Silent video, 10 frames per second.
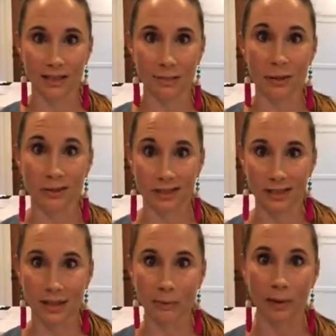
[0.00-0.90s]
as opposed to
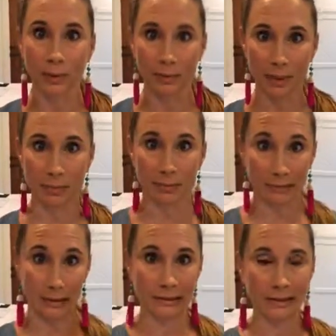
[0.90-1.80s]
summer where maybe
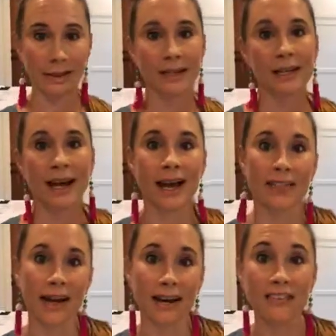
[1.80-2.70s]
we
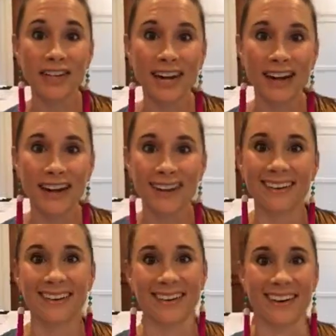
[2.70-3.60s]
had that every day.